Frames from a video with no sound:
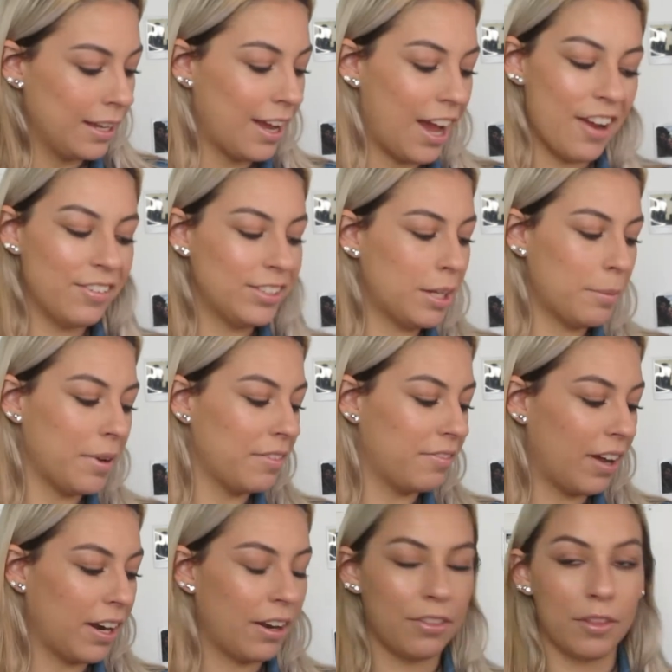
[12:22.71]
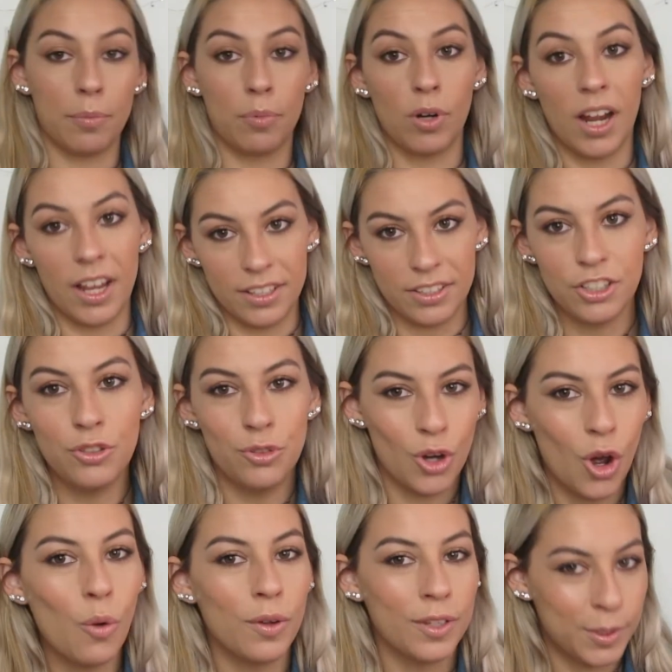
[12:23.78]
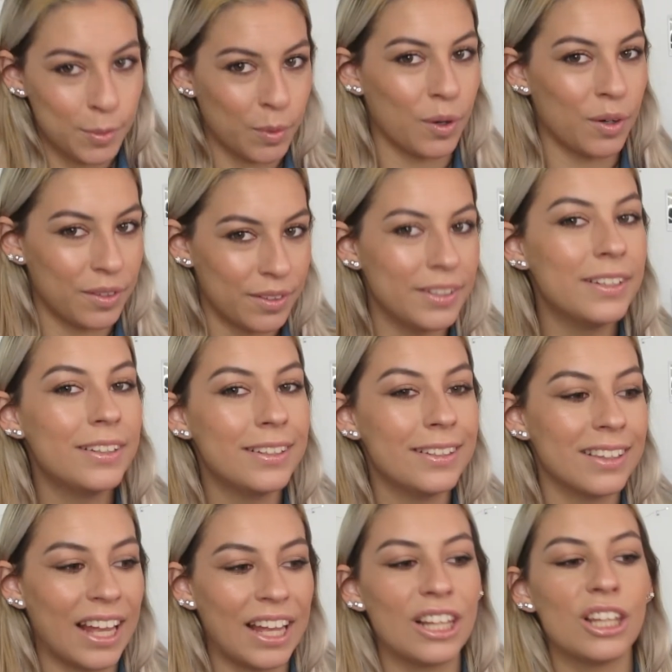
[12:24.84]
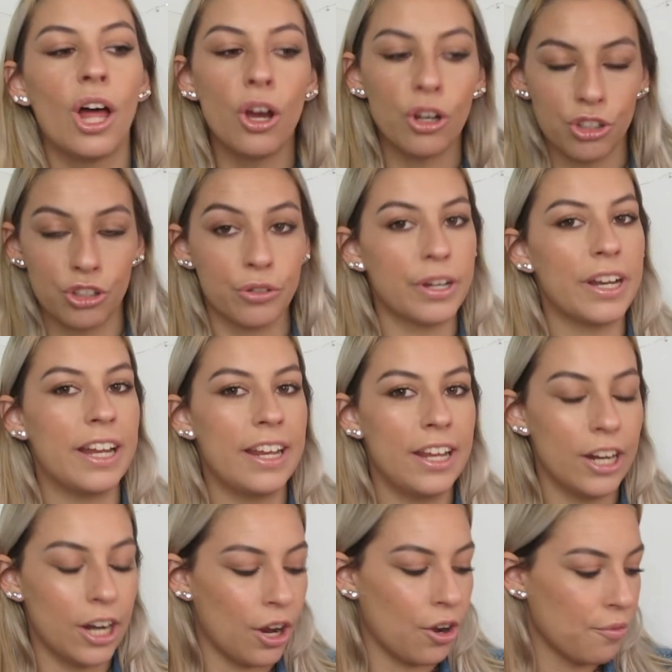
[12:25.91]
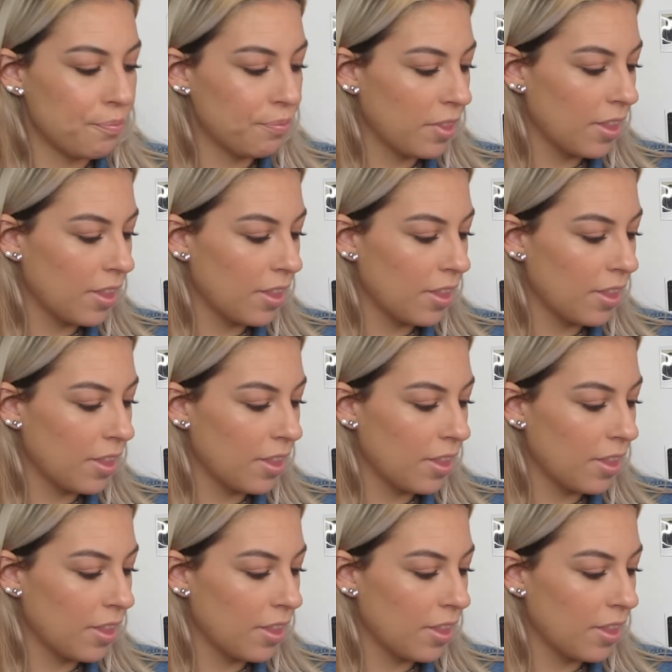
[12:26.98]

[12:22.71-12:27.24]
Every time I find out the price, you know it's more like luxury, you know?